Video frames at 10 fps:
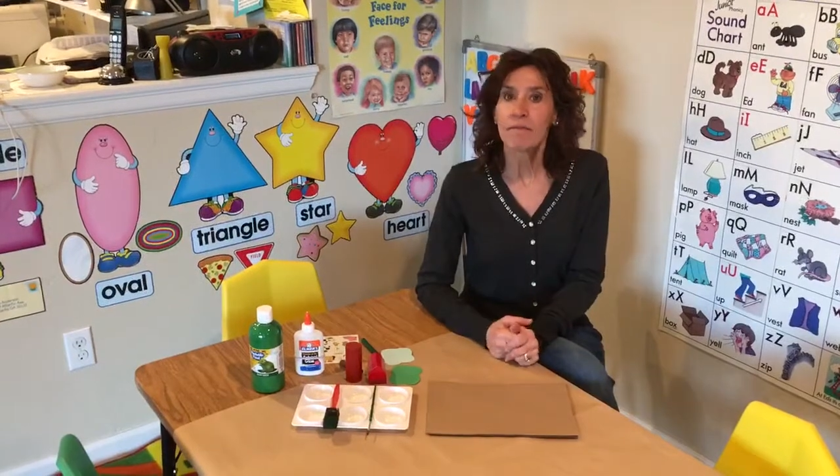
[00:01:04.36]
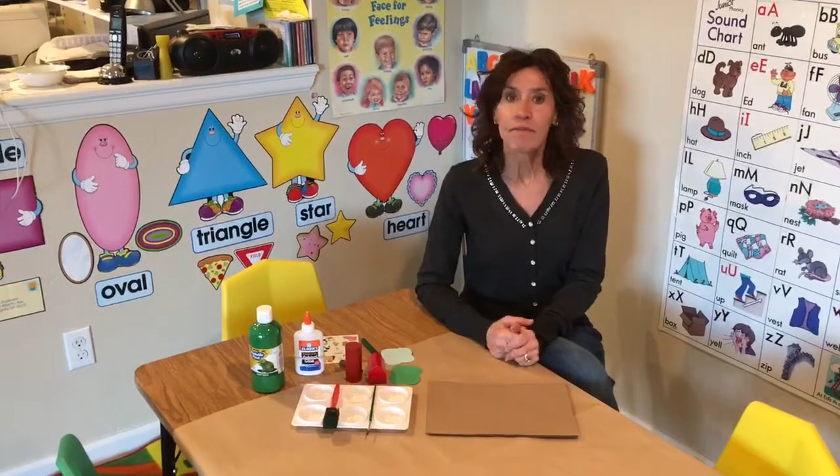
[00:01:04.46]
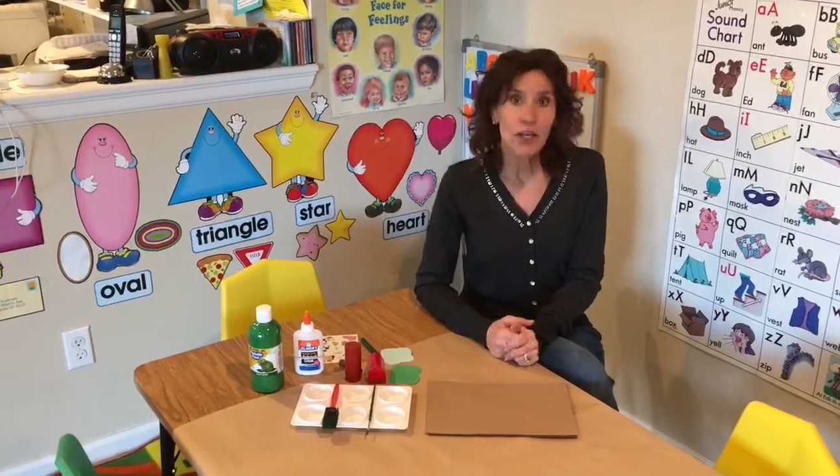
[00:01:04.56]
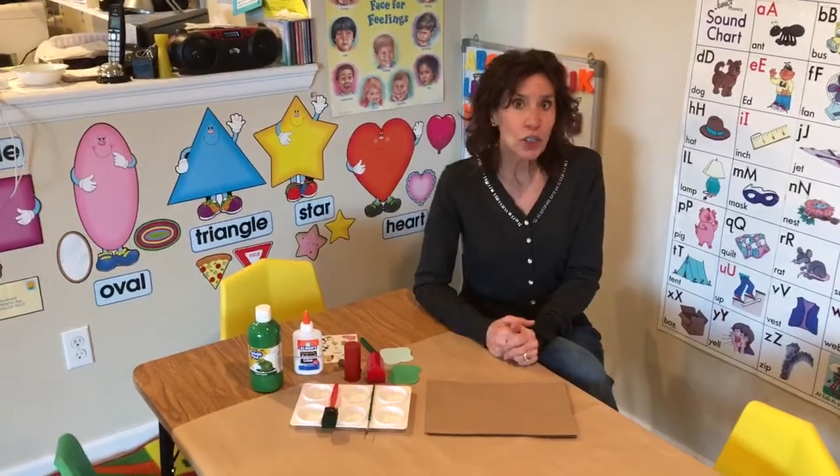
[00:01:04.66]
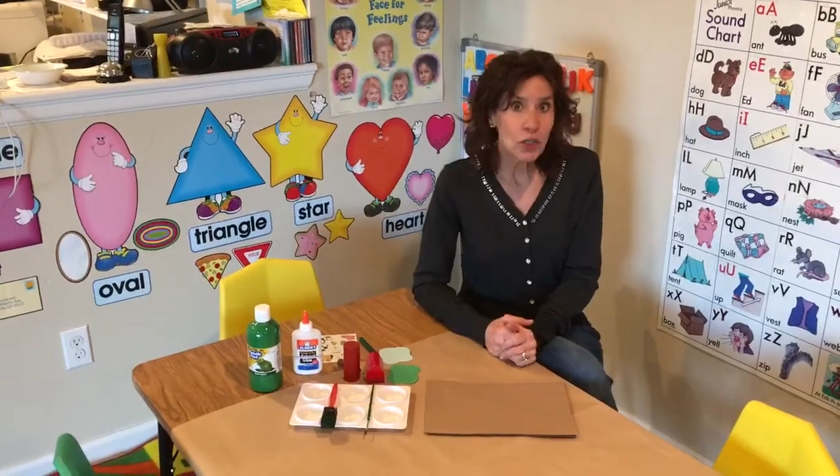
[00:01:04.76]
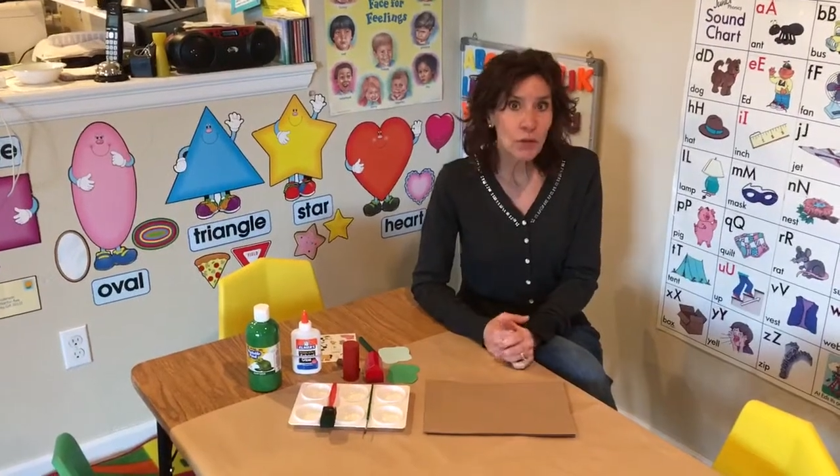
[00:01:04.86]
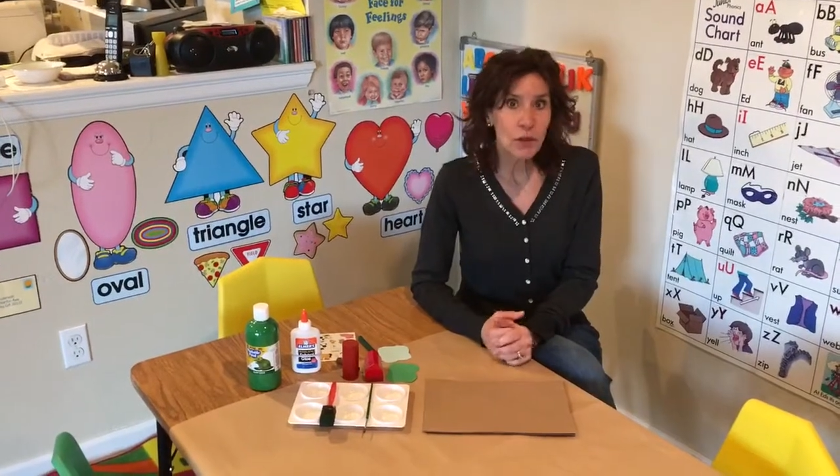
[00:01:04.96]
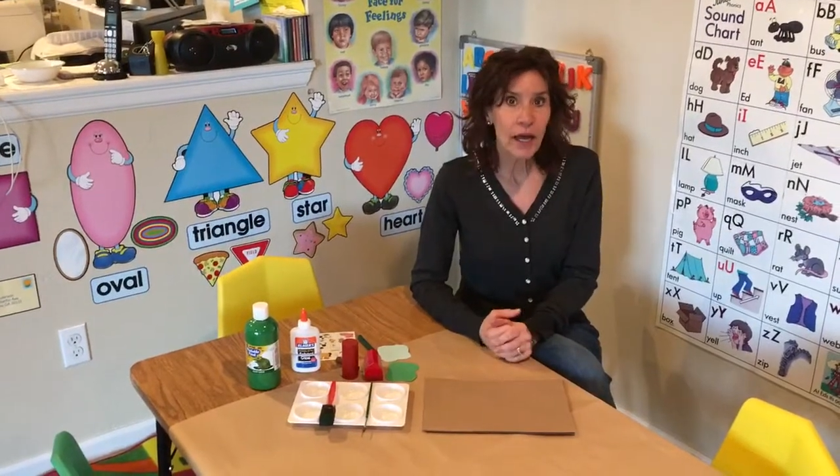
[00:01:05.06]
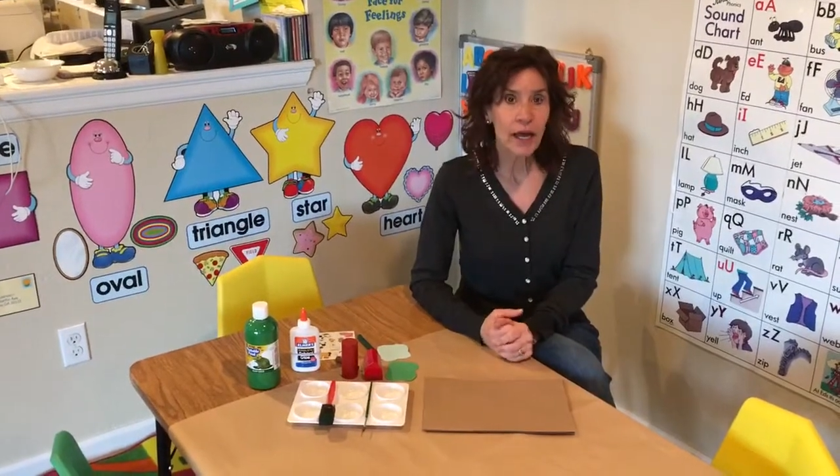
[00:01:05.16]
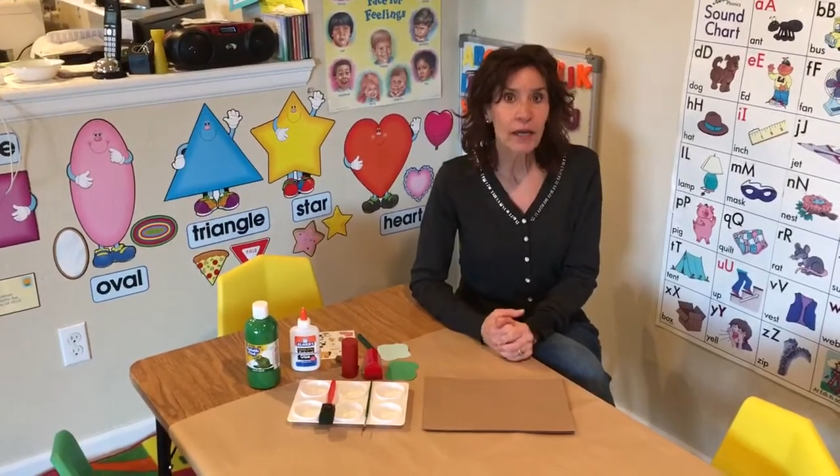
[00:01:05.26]

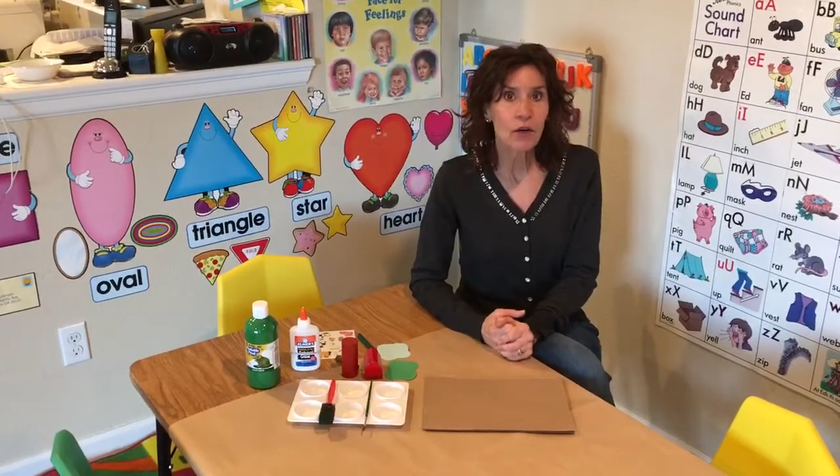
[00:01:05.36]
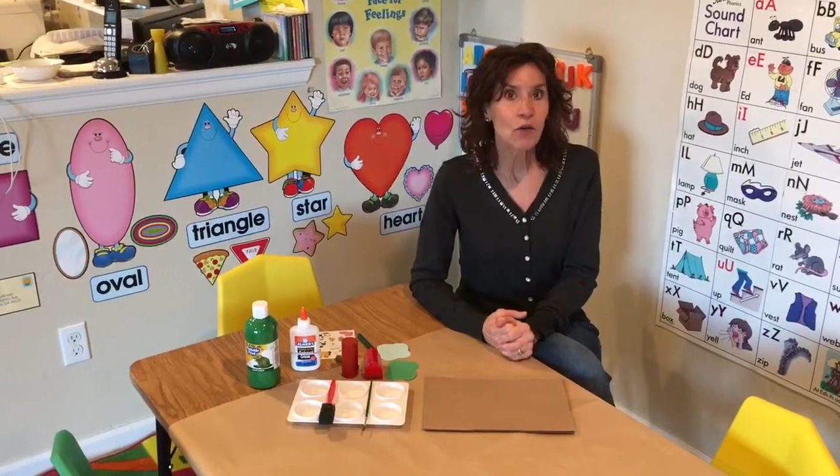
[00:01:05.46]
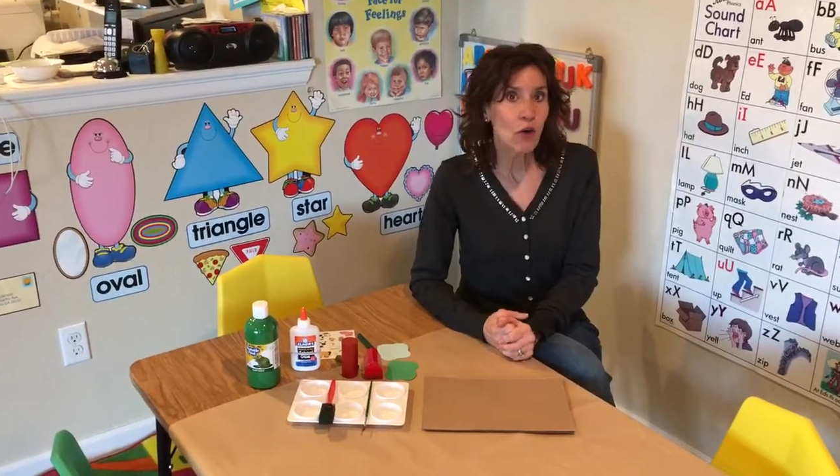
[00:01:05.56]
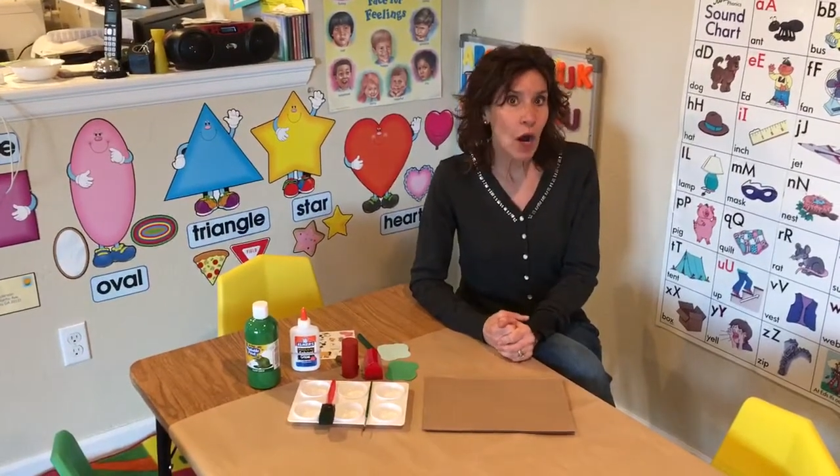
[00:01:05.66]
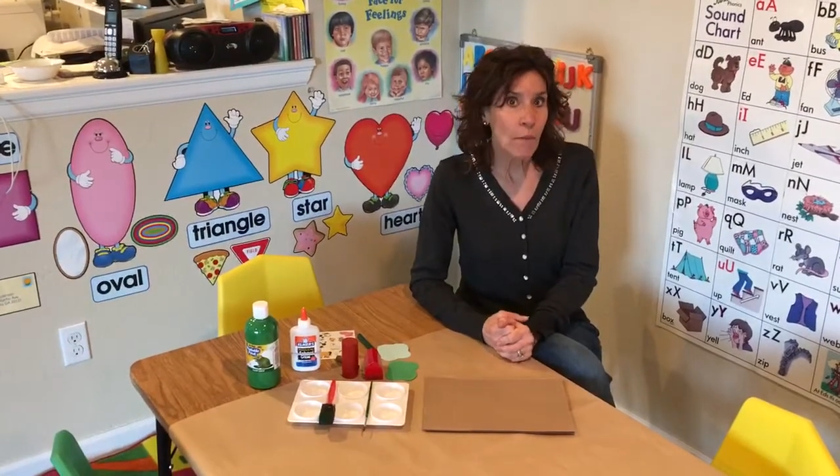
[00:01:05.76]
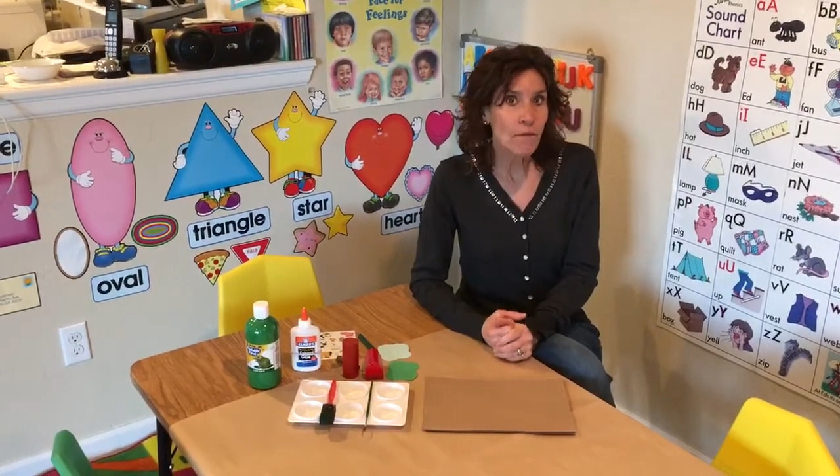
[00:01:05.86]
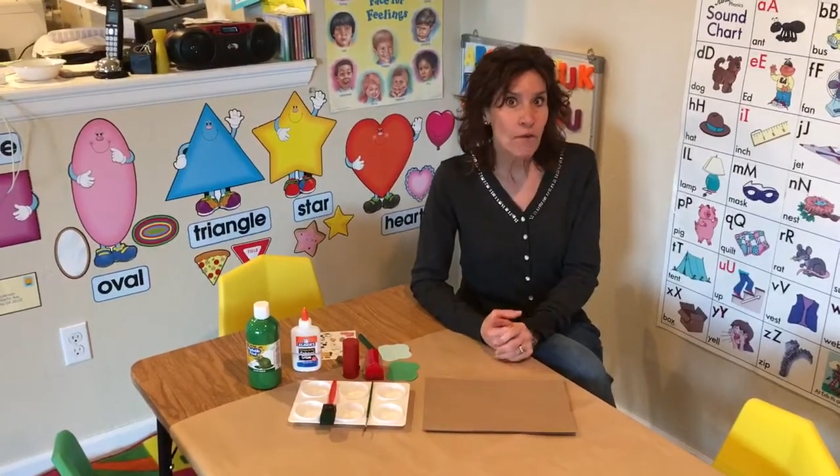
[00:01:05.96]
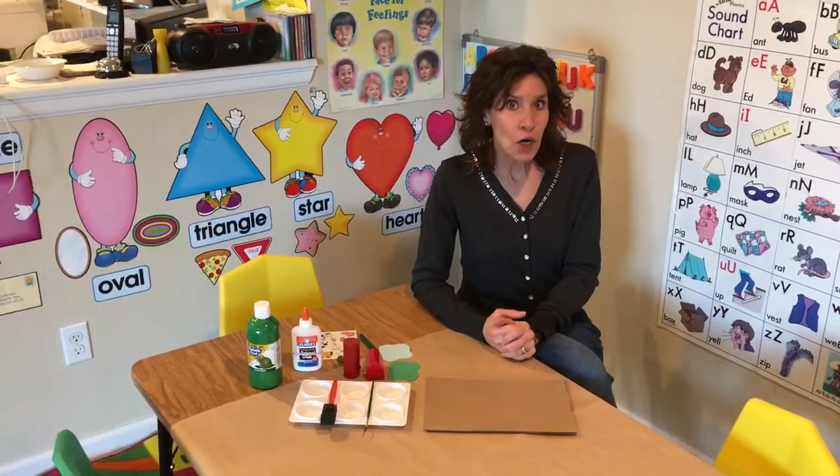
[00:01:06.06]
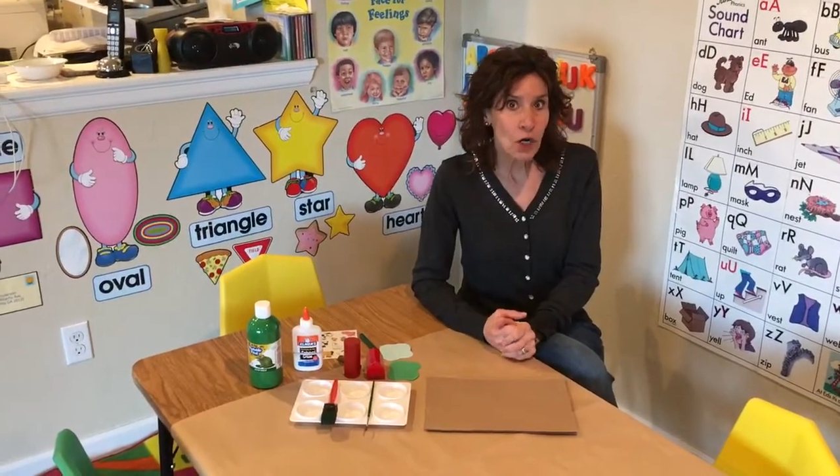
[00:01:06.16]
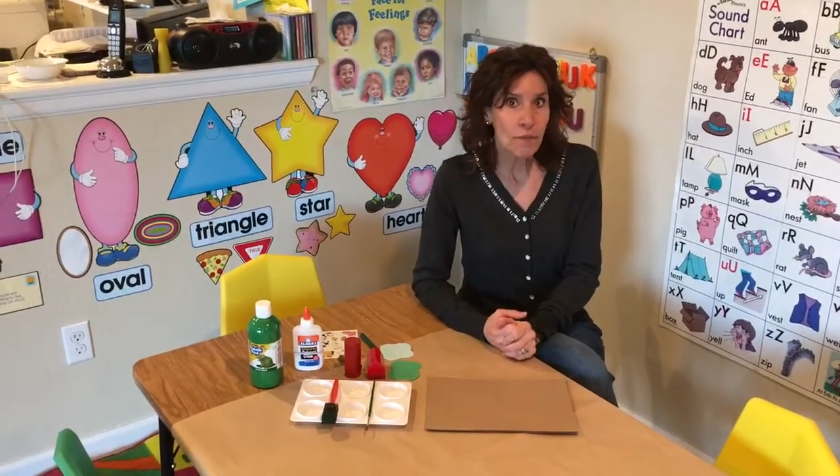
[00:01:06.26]
vegetable and crop
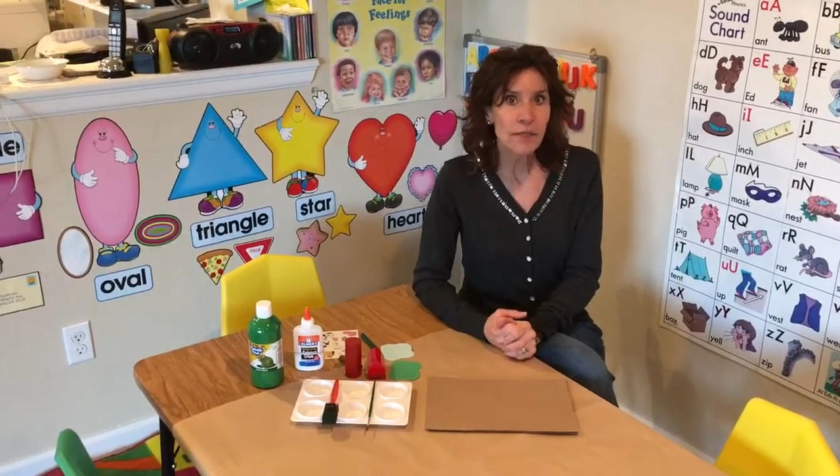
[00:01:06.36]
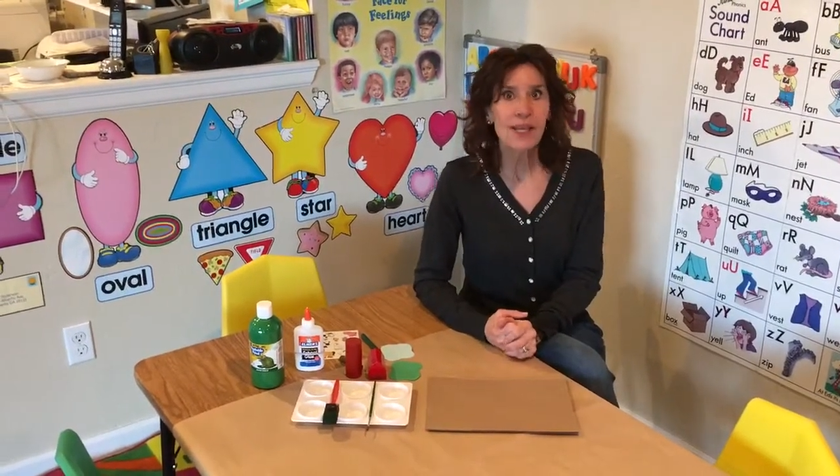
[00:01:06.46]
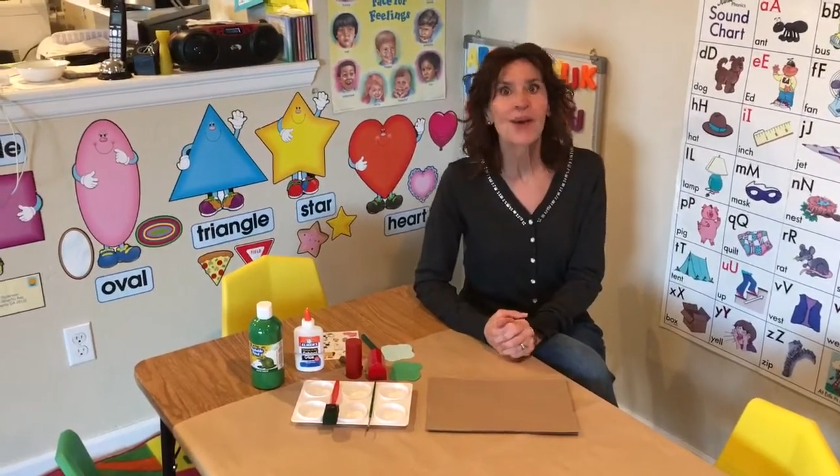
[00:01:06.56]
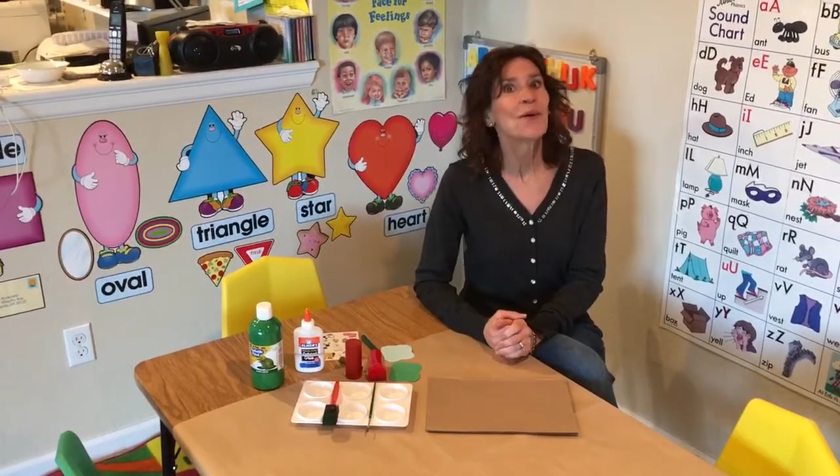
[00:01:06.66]
farms